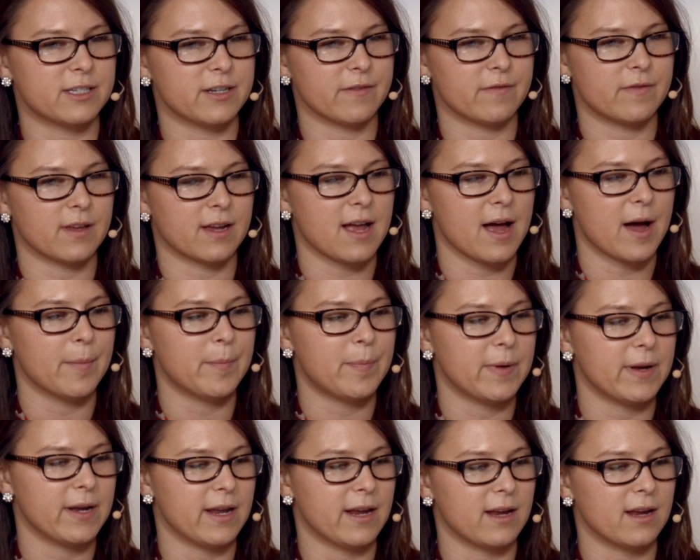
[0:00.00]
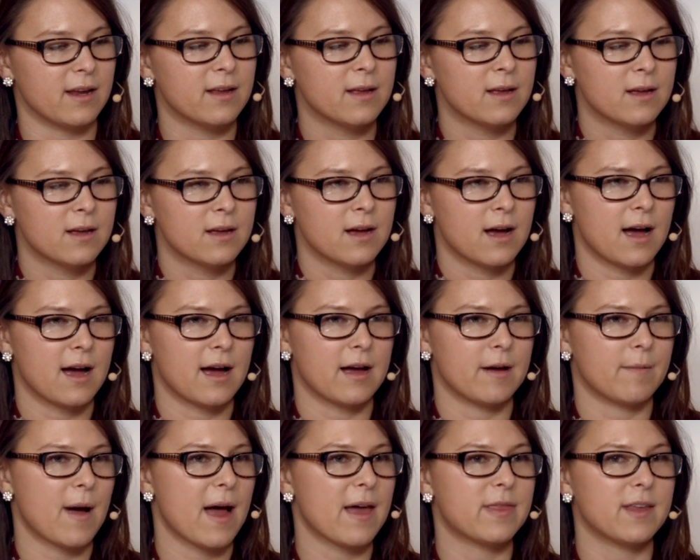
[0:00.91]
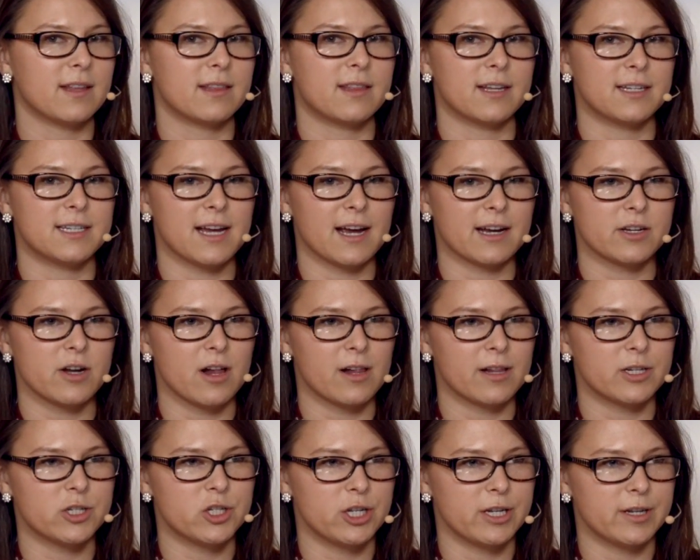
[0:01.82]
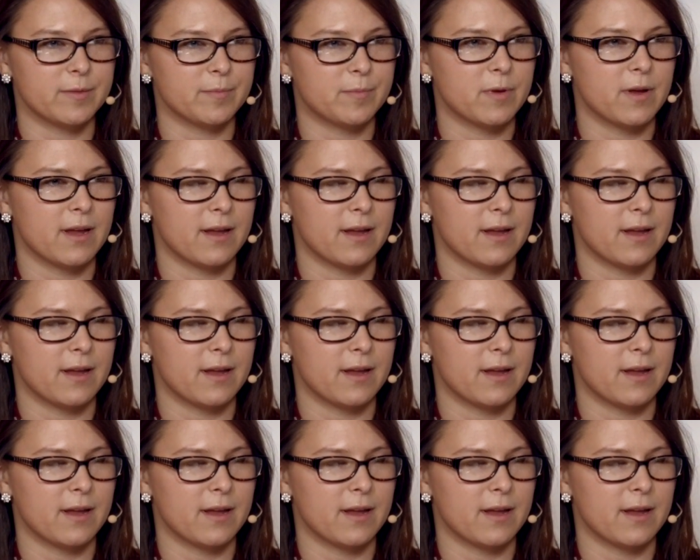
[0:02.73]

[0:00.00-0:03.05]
of the company. Um, I think the technology in,